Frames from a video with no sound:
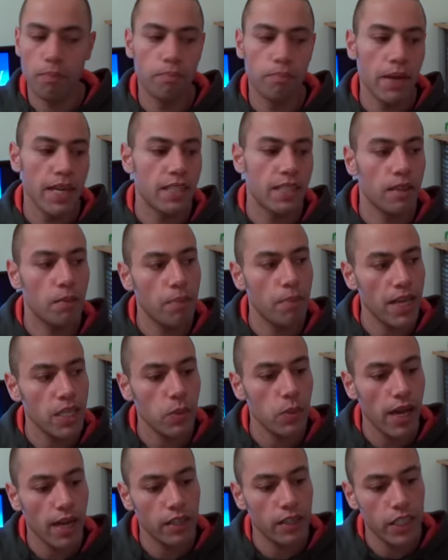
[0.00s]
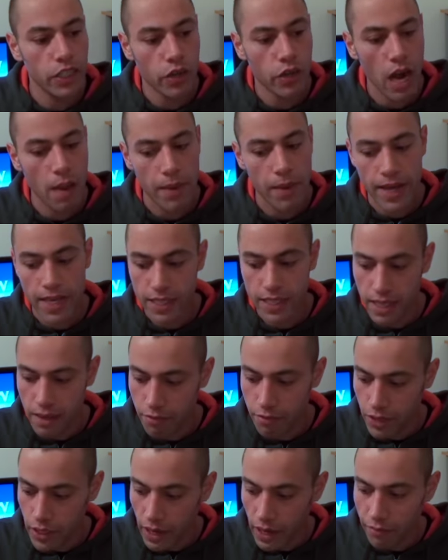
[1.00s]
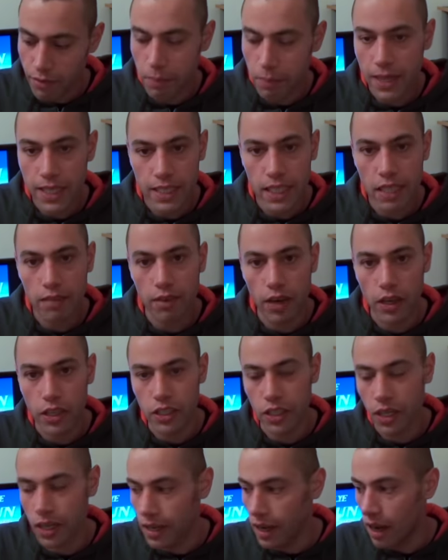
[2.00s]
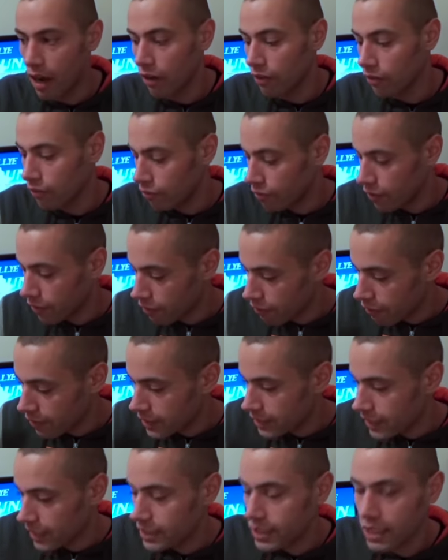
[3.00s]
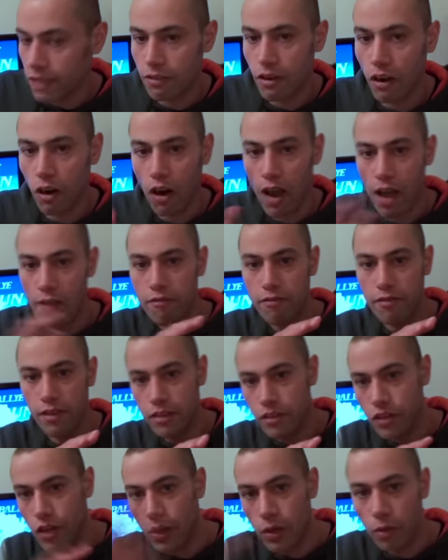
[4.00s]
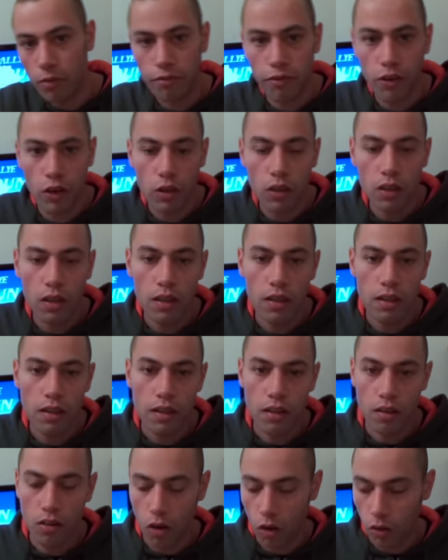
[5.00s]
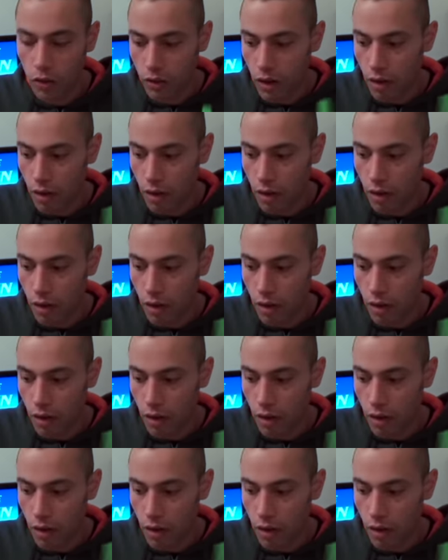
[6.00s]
Basically, the best way I could describe it is if you have the PC version on for the 360, you've got everything turned up full, all the